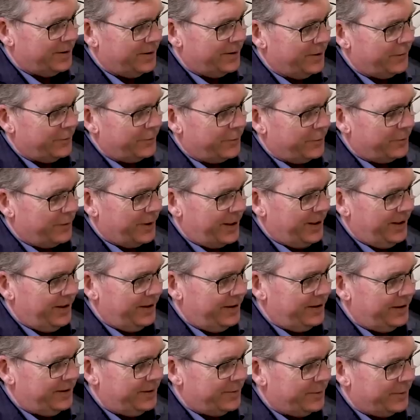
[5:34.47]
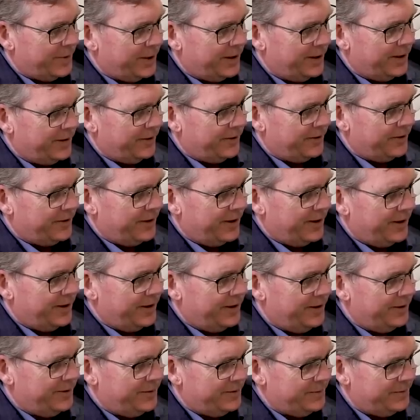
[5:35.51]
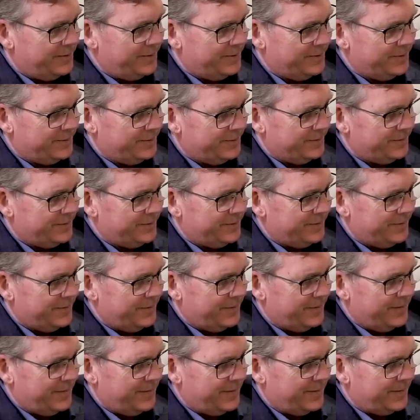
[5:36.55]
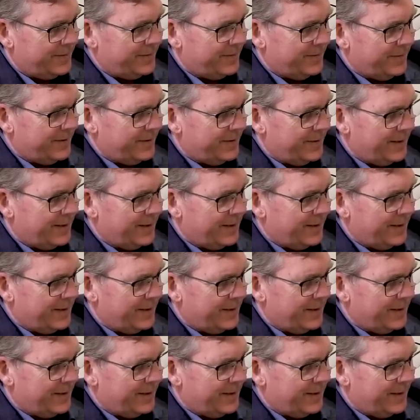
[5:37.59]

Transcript: Sayer, who was beta testing the Direct to Watch during our interview,